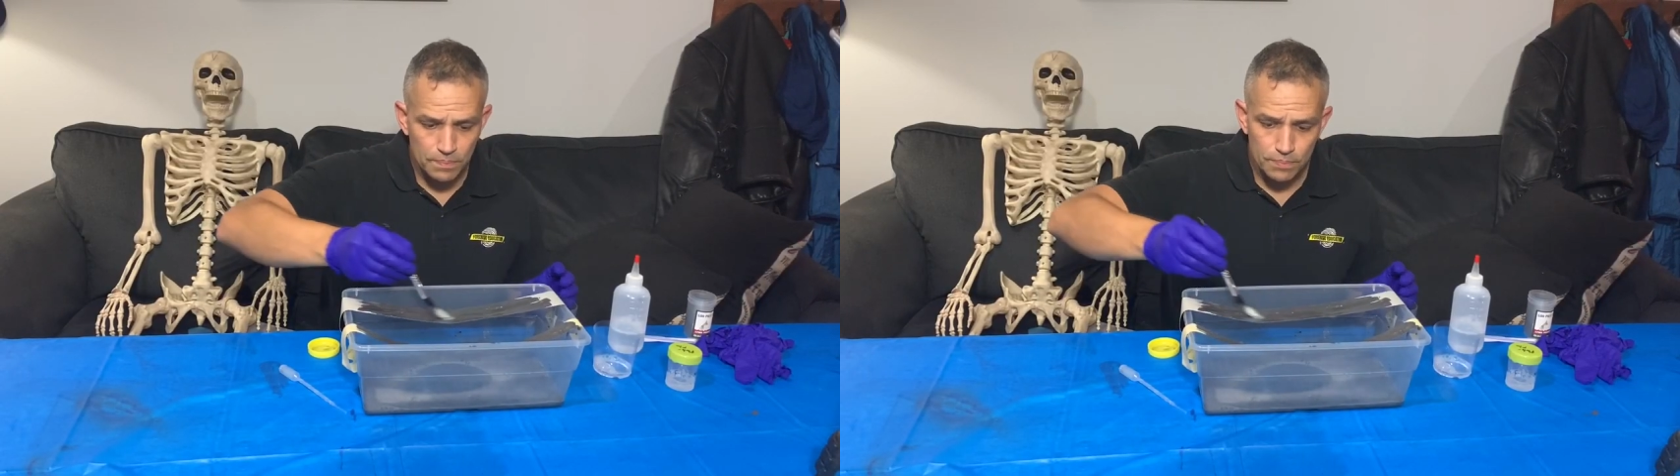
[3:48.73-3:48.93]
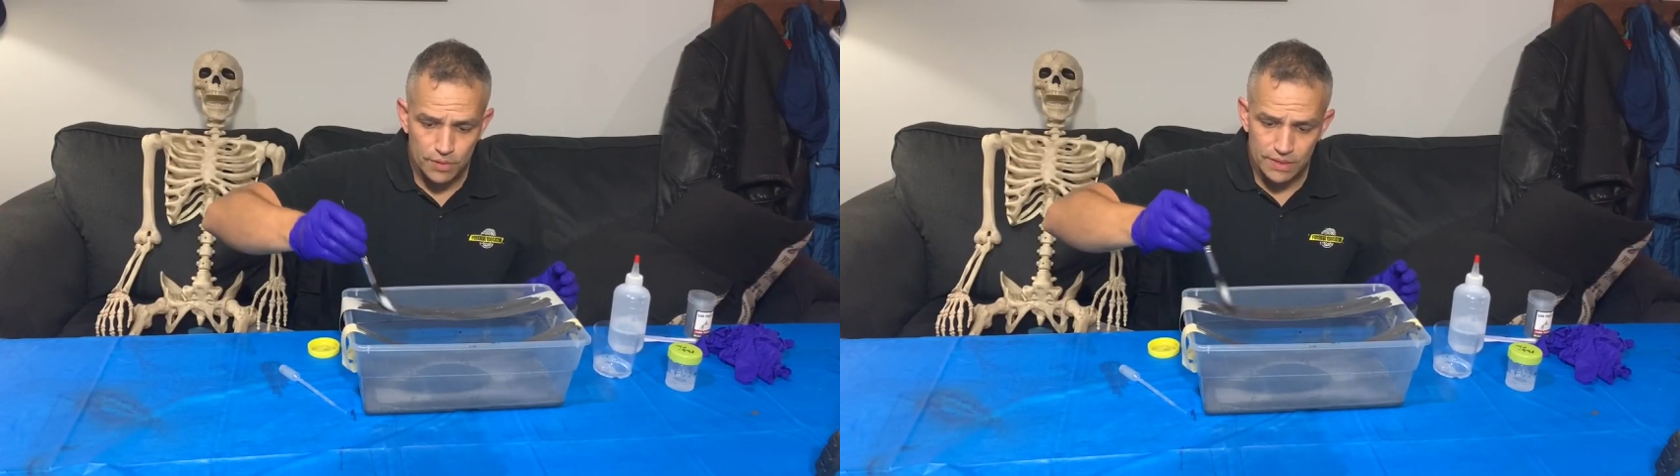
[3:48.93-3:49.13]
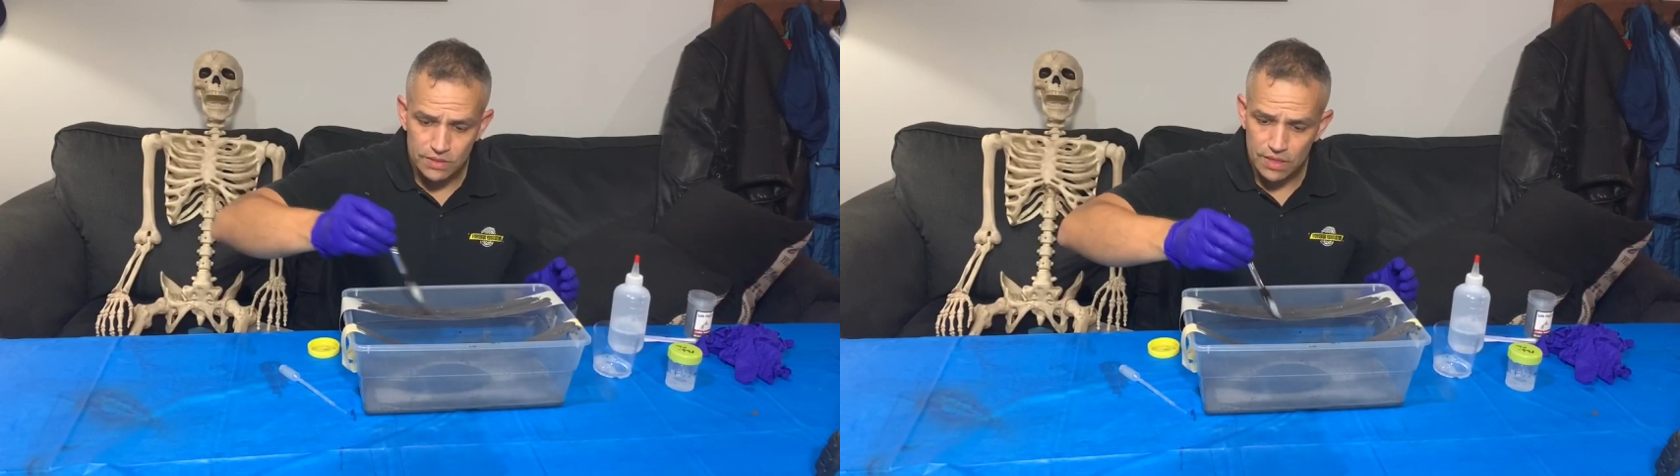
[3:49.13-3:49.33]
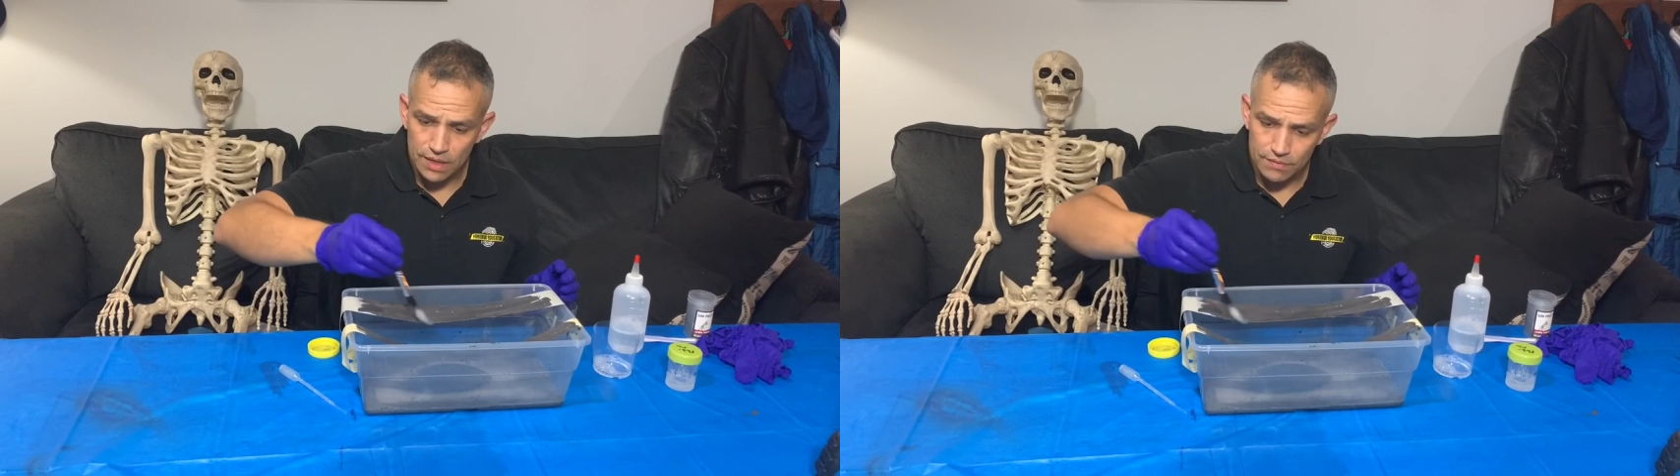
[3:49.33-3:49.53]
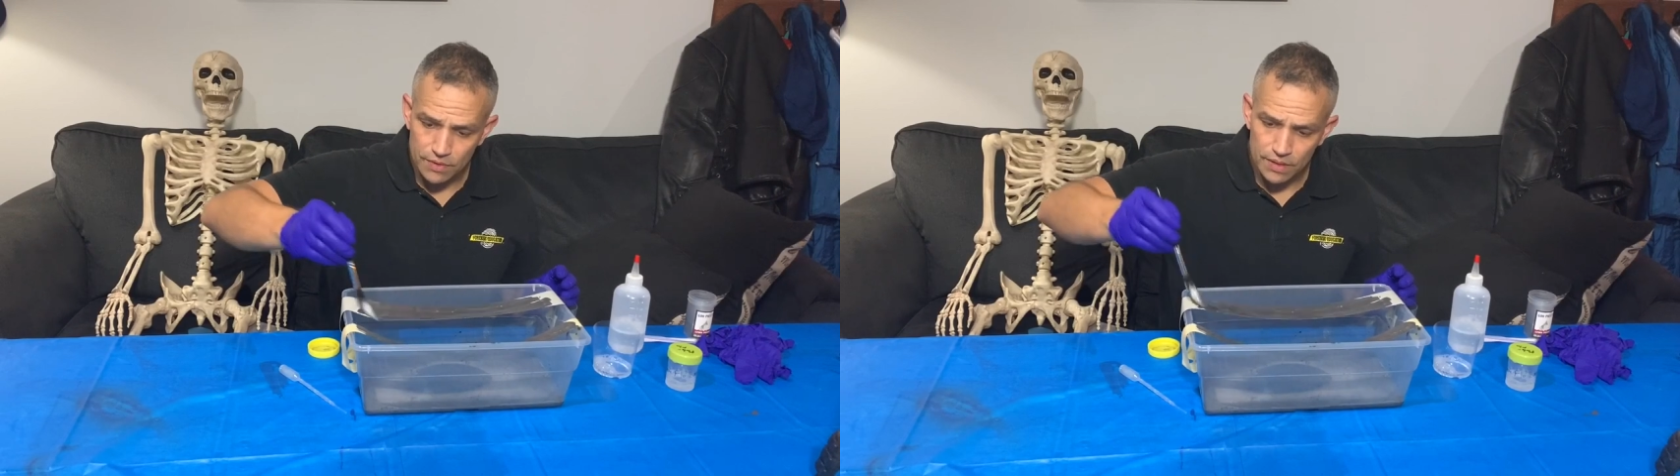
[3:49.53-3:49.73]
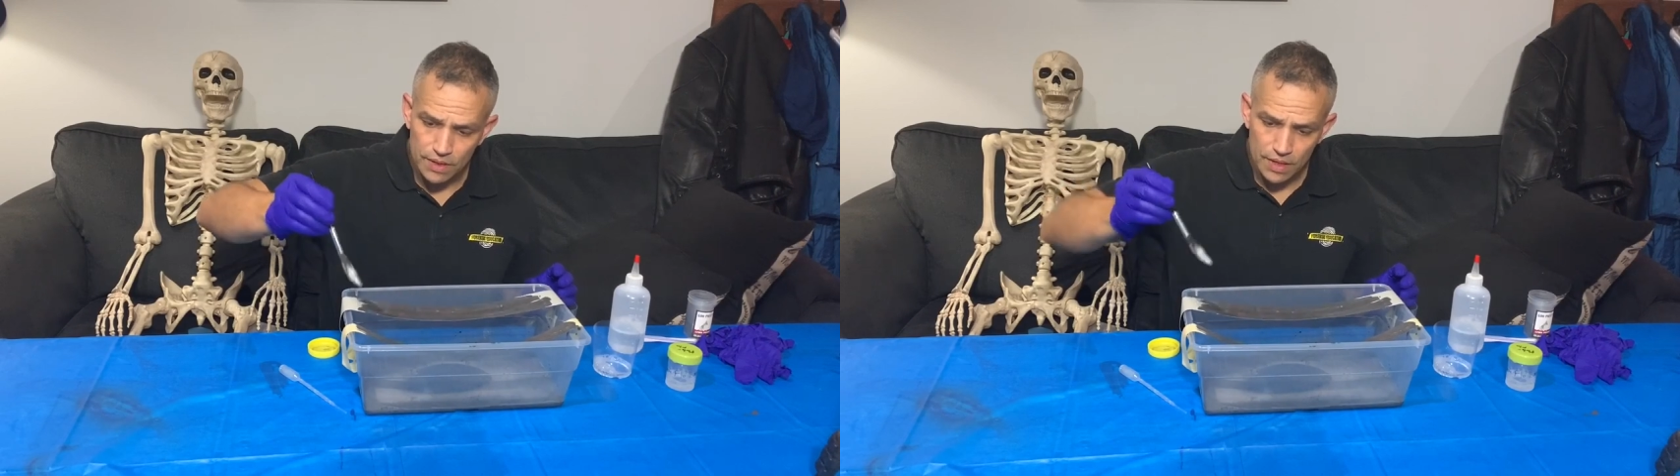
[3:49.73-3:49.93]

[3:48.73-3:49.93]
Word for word: prints covered,